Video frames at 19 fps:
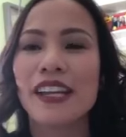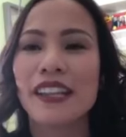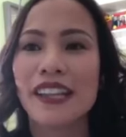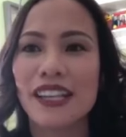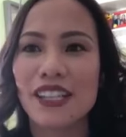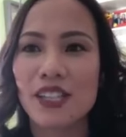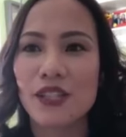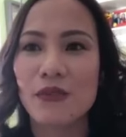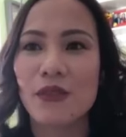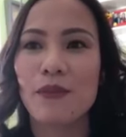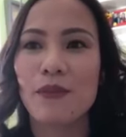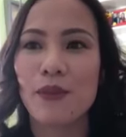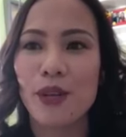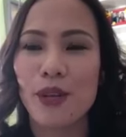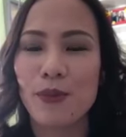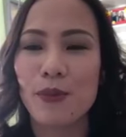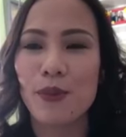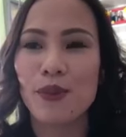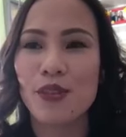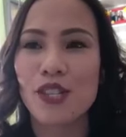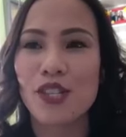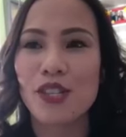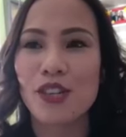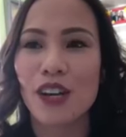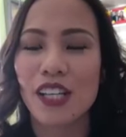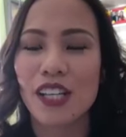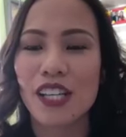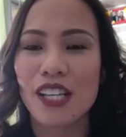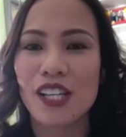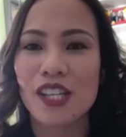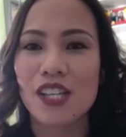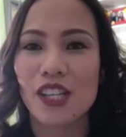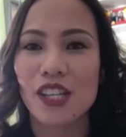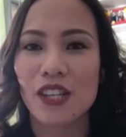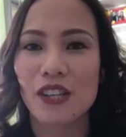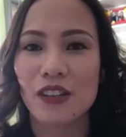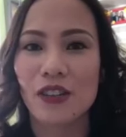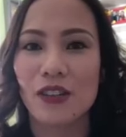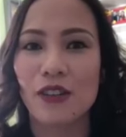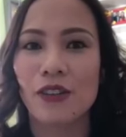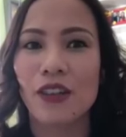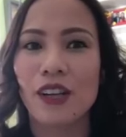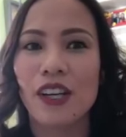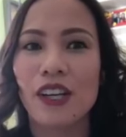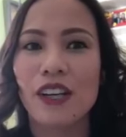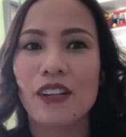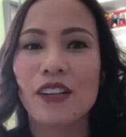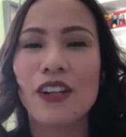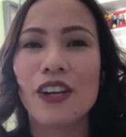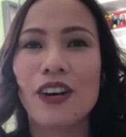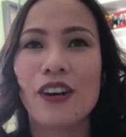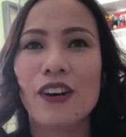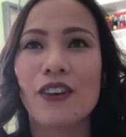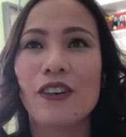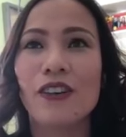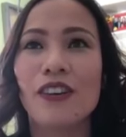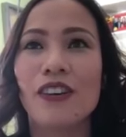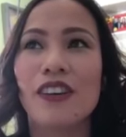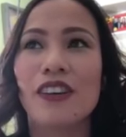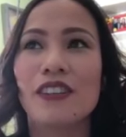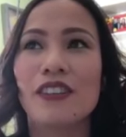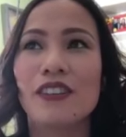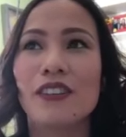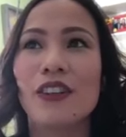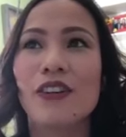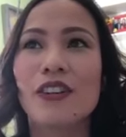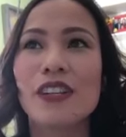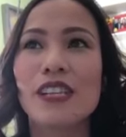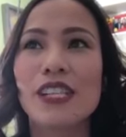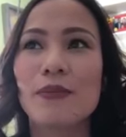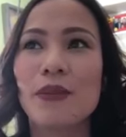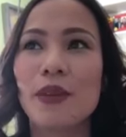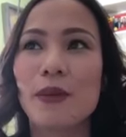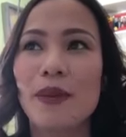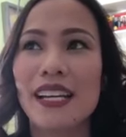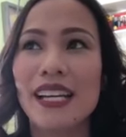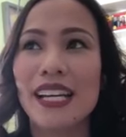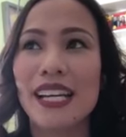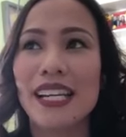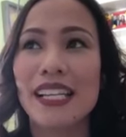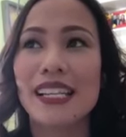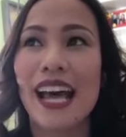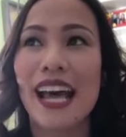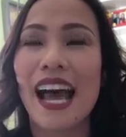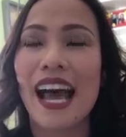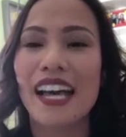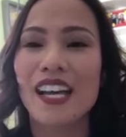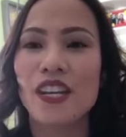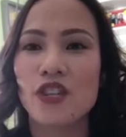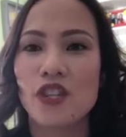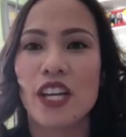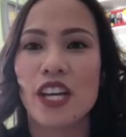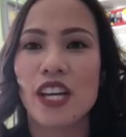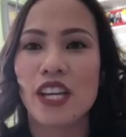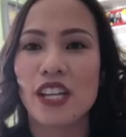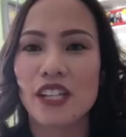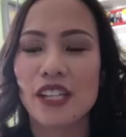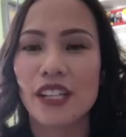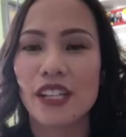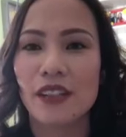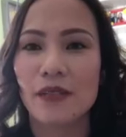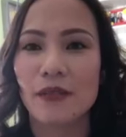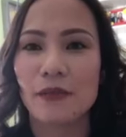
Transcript: That's when people started to, you know, notice me because I change.